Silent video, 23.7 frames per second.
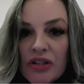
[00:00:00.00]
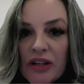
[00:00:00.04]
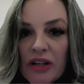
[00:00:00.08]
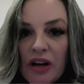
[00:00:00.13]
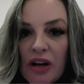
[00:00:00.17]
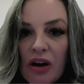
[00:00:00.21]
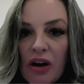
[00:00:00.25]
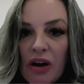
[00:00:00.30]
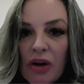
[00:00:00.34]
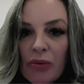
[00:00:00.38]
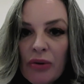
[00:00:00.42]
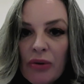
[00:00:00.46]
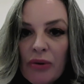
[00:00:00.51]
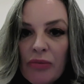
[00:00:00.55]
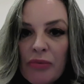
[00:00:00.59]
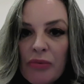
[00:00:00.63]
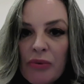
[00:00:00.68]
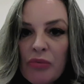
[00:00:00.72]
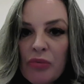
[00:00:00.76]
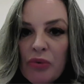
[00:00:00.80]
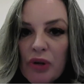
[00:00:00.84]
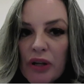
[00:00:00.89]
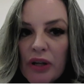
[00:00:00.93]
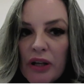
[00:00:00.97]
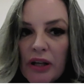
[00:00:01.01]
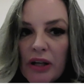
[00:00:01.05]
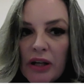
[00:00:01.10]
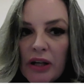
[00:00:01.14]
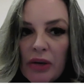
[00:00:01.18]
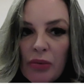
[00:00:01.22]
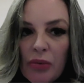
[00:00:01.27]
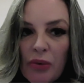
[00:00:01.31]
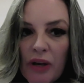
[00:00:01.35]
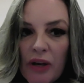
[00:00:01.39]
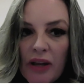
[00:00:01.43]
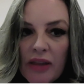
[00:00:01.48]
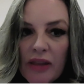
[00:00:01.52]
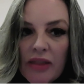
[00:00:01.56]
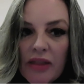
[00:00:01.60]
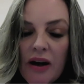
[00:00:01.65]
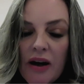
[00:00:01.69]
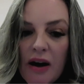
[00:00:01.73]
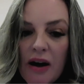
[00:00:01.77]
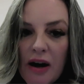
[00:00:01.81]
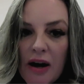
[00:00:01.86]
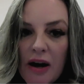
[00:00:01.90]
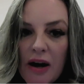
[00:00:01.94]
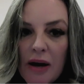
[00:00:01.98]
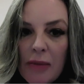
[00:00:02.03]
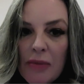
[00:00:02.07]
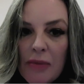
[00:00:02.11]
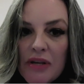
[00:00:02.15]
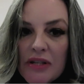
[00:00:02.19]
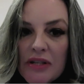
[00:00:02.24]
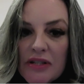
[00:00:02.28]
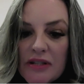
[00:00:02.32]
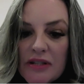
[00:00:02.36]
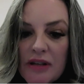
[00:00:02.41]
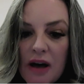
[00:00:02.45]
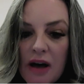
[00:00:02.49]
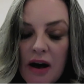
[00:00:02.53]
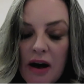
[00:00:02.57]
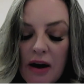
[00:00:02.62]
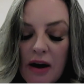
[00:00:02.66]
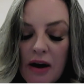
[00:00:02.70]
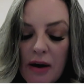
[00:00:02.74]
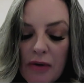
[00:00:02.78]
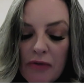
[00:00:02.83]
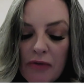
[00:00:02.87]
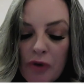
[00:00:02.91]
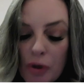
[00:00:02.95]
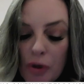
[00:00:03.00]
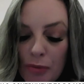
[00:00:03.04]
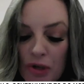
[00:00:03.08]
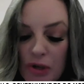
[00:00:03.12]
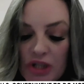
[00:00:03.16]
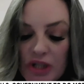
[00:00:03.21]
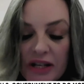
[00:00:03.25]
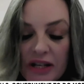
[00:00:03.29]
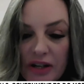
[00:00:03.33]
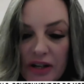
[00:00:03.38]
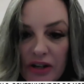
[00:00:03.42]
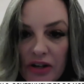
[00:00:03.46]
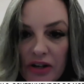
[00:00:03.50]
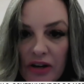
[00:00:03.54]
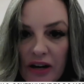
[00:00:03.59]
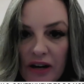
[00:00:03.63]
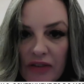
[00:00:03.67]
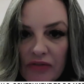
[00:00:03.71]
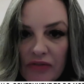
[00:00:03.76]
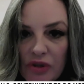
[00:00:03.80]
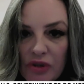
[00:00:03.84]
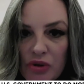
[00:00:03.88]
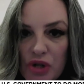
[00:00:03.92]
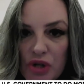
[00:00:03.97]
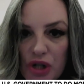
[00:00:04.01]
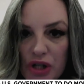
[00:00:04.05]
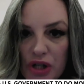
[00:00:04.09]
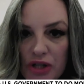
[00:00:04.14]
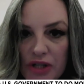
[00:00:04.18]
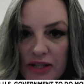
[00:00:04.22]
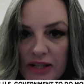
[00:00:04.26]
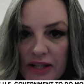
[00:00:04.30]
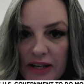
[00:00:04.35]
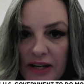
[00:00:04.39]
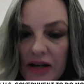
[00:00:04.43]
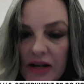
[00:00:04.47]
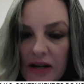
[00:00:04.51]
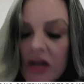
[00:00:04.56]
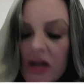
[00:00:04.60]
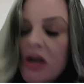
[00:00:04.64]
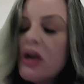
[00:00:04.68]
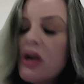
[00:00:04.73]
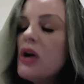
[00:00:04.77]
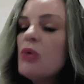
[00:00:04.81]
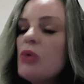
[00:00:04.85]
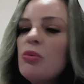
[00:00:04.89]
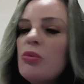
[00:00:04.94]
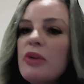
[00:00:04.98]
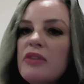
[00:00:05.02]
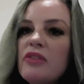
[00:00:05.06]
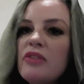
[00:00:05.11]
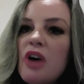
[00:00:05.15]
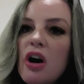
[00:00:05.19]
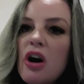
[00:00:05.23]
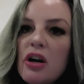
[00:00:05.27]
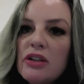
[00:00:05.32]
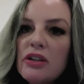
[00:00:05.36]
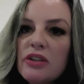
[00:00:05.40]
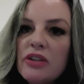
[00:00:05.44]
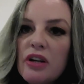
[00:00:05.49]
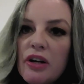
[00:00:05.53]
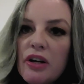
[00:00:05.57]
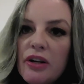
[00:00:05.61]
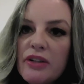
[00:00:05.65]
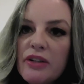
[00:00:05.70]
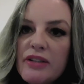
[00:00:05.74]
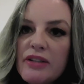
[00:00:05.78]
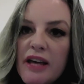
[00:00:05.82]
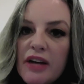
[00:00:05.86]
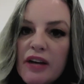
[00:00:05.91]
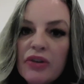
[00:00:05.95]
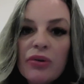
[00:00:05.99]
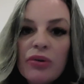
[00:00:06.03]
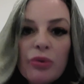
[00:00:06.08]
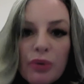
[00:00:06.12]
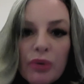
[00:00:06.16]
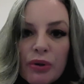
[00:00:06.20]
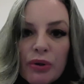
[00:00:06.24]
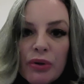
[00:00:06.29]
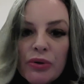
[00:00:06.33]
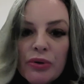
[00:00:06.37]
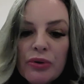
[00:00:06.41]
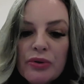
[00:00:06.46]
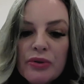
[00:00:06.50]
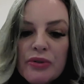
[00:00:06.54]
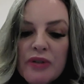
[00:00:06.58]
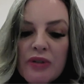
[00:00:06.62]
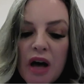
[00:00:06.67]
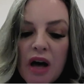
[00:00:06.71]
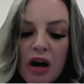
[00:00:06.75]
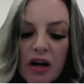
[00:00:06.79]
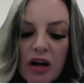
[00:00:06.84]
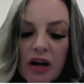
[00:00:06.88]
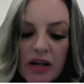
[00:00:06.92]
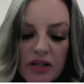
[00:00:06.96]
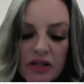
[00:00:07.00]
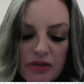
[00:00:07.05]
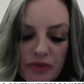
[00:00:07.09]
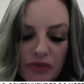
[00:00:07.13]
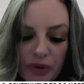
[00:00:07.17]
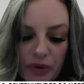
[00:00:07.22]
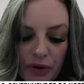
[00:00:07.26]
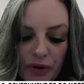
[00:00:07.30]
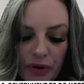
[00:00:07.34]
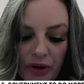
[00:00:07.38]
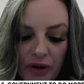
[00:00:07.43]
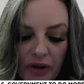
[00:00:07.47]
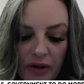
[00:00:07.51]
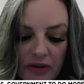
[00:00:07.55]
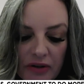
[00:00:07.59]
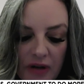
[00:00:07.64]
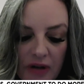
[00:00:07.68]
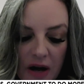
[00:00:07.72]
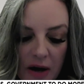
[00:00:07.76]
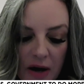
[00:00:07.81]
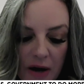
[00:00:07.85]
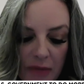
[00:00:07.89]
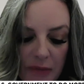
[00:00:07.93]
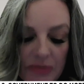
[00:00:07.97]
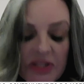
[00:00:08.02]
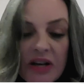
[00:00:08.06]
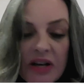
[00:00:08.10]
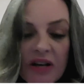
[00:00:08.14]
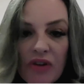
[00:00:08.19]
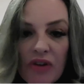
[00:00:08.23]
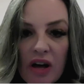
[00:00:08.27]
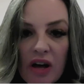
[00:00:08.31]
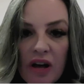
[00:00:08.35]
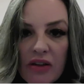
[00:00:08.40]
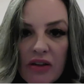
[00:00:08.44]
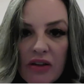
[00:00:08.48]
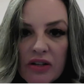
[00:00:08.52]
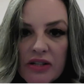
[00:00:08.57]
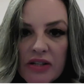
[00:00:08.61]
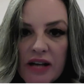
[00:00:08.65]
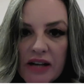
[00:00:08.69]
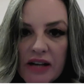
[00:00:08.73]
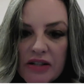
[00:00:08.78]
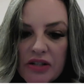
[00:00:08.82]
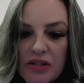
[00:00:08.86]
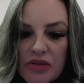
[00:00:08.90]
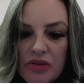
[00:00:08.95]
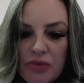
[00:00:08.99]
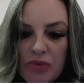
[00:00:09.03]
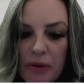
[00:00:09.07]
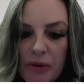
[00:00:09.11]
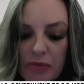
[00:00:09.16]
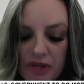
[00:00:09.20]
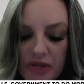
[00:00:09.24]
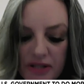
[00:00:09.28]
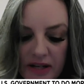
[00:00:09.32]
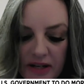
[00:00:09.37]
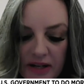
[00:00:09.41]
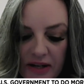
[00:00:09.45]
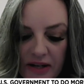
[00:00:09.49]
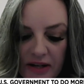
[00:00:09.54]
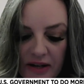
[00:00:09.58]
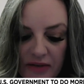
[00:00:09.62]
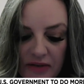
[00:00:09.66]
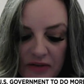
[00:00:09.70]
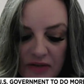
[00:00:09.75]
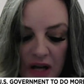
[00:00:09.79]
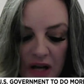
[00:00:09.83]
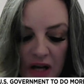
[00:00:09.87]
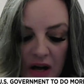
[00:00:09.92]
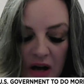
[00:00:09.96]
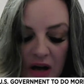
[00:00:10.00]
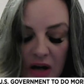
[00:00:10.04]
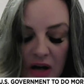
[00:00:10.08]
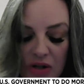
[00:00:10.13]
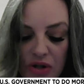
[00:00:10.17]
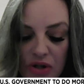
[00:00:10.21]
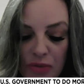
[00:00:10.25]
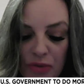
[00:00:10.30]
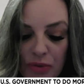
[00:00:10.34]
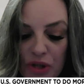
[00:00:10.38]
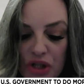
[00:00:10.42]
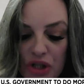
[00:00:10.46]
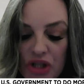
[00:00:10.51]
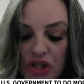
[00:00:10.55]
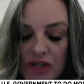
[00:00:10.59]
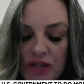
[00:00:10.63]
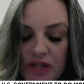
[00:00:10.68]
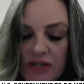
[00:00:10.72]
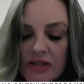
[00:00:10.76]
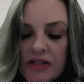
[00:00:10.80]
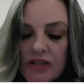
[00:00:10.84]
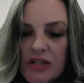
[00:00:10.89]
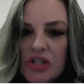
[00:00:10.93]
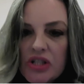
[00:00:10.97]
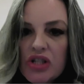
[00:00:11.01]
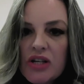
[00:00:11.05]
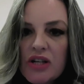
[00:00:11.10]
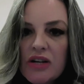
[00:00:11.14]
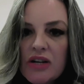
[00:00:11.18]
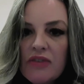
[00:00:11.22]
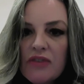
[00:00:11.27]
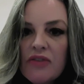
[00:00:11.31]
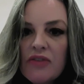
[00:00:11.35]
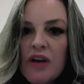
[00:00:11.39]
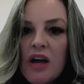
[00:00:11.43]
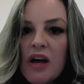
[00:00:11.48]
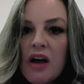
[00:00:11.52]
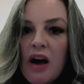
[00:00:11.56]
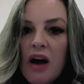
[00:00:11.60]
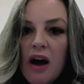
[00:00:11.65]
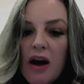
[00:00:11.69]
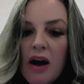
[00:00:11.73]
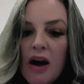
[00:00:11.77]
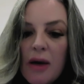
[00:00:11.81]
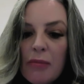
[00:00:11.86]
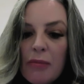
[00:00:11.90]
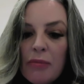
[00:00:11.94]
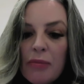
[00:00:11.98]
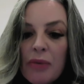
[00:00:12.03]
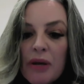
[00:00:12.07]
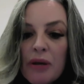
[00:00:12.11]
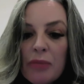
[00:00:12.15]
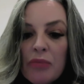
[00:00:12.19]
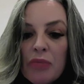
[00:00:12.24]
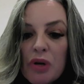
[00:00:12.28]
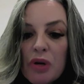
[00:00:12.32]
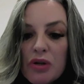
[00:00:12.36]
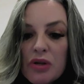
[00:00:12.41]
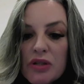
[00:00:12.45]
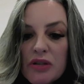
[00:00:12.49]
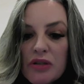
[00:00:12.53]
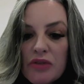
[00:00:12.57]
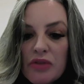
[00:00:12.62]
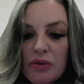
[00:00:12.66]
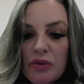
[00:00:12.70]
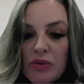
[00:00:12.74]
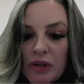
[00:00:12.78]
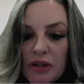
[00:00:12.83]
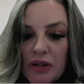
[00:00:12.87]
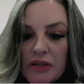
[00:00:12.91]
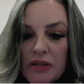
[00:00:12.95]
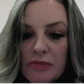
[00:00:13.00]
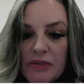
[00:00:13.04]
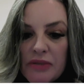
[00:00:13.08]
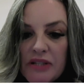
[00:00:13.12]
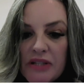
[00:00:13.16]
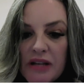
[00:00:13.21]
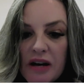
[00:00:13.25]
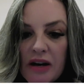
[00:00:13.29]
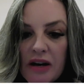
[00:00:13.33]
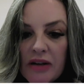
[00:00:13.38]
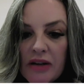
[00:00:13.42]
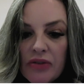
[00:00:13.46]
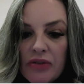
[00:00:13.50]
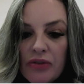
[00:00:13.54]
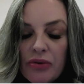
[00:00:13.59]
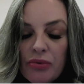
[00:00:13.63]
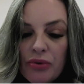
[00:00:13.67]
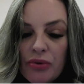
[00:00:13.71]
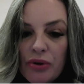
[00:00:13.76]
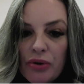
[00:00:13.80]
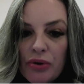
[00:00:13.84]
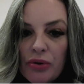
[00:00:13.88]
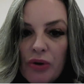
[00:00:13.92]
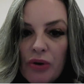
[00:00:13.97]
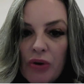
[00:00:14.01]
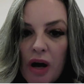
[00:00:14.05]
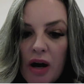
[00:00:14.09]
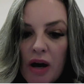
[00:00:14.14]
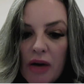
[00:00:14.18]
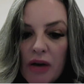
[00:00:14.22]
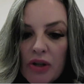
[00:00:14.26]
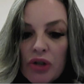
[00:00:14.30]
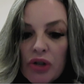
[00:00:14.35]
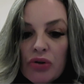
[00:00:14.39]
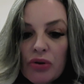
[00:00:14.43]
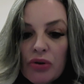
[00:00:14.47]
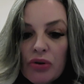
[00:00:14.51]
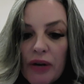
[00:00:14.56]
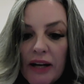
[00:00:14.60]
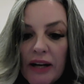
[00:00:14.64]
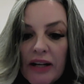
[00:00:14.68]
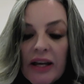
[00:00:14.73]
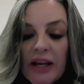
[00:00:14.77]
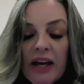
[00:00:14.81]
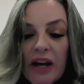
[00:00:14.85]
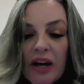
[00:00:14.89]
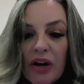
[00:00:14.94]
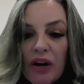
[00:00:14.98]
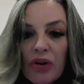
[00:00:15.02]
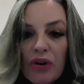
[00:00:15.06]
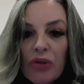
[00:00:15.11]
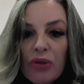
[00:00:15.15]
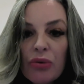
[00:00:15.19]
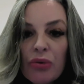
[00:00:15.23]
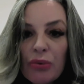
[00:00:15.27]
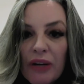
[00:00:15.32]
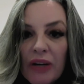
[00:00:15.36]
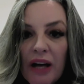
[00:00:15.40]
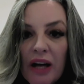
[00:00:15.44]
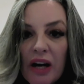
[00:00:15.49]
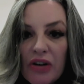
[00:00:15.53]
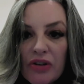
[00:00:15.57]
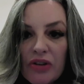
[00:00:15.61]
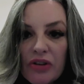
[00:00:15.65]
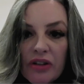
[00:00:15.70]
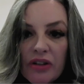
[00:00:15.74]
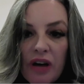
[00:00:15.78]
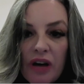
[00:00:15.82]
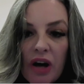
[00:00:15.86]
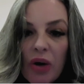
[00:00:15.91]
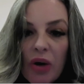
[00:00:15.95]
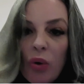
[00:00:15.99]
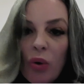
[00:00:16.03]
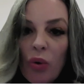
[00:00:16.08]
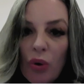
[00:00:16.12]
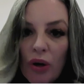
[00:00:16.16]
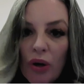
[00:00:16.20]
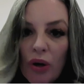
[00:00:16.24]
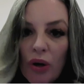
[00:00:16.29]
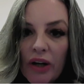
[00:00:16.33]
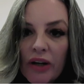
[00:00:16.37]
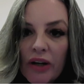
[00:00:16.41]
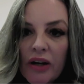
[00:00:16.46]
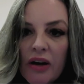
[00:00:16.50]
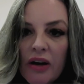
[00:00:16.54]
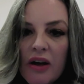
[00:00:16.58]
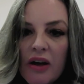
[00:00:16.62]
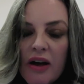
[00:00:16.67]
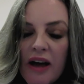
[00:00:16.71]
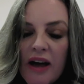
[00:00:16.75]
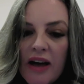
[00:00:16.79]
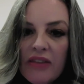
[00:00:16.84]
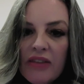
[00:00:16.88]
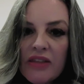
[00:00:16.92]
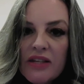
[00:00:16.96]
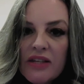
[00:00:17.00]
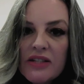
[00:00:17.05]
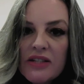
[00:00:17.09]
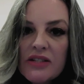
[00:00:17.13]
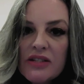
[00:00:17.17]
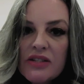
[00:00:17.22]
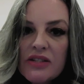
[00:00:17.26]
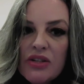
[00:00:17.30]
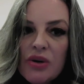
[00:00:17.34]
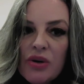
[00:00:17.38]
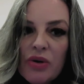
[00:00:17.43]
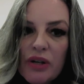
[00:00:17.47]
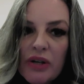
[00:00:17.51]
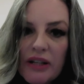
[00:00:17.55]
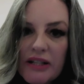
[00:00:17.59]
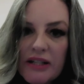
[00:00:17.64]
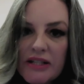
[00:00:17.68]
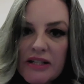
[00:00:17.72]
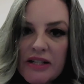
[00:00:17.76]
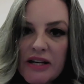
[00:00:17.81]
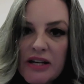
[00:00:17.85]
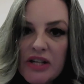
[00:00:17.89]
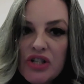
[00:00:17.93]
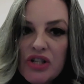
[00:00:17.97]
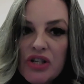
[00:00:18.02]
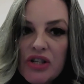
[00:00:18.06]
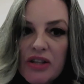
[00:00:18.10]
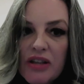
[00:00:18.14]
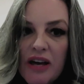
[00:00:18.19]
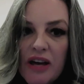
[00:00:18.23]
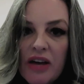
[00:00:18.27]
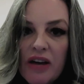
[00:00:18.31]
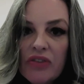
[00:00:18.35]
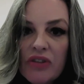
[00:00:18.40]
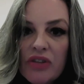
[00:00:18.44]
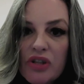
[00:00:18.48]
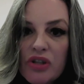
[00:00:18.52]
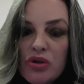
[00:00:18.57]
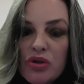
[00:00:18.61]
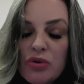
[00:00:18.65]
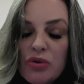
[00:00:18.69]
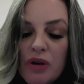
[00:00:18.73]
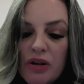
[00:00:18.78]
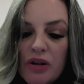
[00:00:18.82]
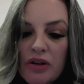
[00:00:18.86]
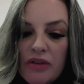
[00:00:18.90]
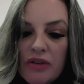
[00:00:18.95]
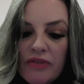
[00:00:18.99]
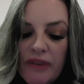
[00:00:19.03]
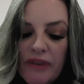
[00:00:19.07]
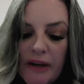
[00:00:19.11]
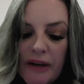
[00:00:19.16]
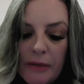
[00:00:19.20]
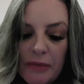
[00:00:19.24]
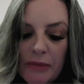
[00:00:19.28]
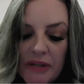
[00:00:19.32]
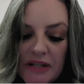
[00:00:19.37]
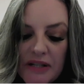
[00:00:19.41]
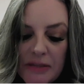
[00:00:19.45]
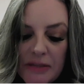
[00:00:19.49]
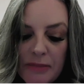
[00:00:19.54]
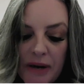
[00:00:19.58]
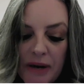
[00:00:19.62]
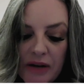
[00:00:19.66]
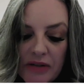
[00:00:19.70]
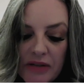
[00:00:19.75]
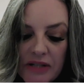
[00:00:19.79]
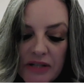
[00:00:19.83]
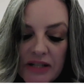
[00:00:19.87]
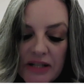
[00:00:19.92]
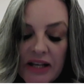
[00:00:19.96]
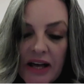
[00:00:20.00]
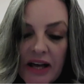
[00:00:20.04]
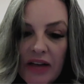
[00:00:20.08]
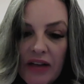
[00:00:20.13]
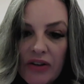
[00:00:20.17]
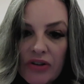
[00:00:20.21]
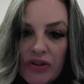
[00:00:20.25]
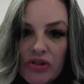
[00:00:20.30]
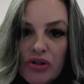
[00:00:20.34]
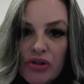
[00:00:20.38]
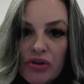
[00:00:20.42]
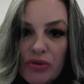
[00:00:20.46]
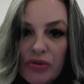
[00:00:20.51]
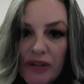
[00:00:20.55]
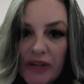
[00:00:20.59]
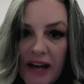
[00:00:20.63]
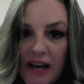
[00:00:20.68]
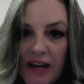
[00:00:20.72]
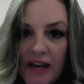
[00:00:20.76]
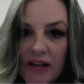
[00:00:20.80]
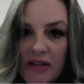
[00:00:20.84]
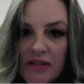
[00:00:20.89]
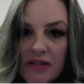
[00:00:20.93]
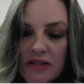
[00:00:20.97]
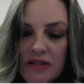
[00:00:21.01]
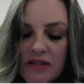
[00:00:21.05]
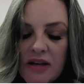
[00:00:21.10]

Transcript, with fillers: are. We've been working with um, a uh, former senator out of New Jersey. We've called on Ted Cruz, August Pfluger, um, several other Texas representatives to push this initiative. Um, but most of the work has been done through uh, UkraineCare300.org. And this is the organization that the 200 families bound together to create